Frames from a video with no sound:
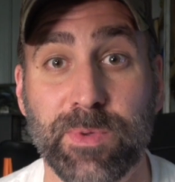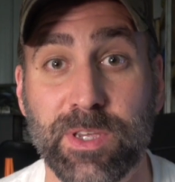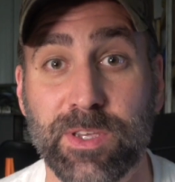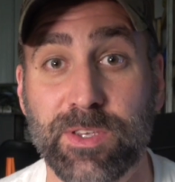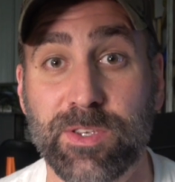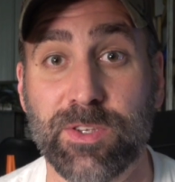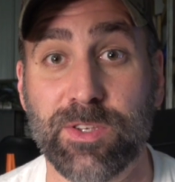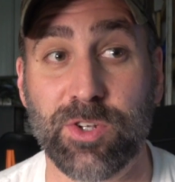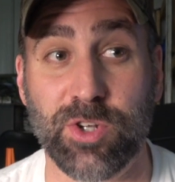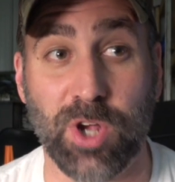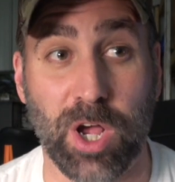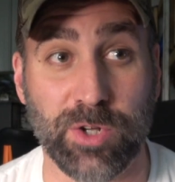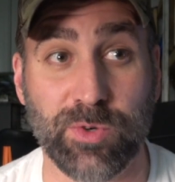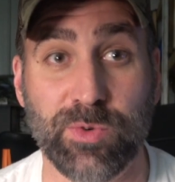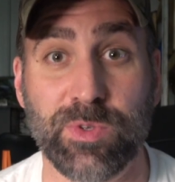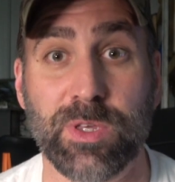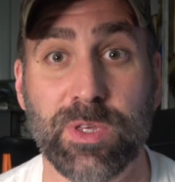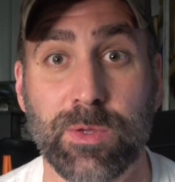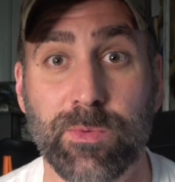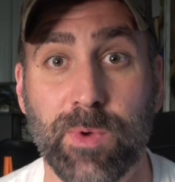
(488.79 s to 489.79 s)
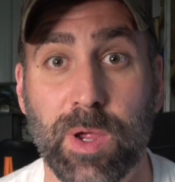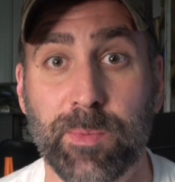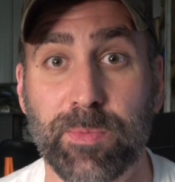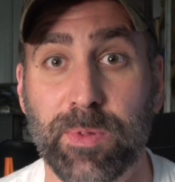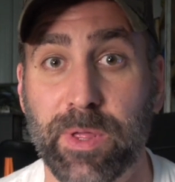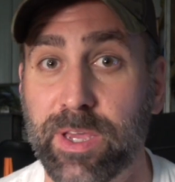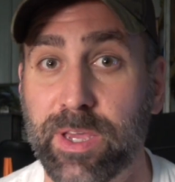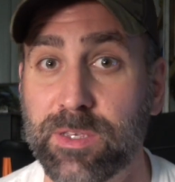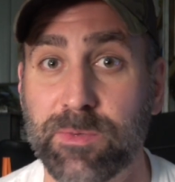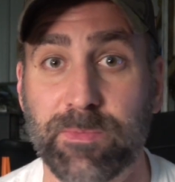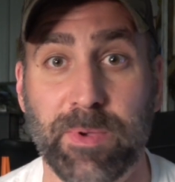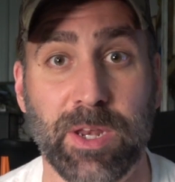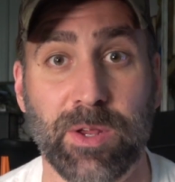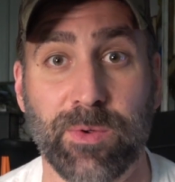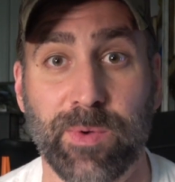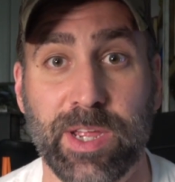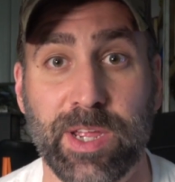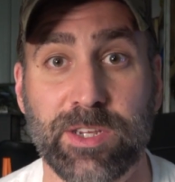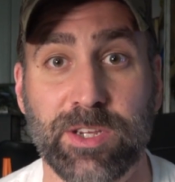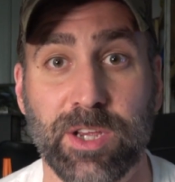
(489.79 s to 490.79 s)
because Josh was in the right place, made a
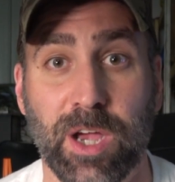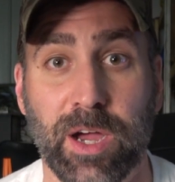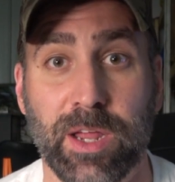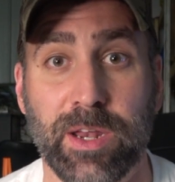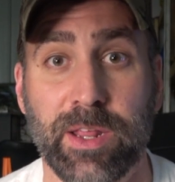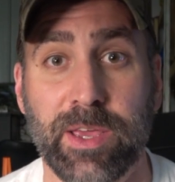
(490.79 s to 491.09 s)
great shot,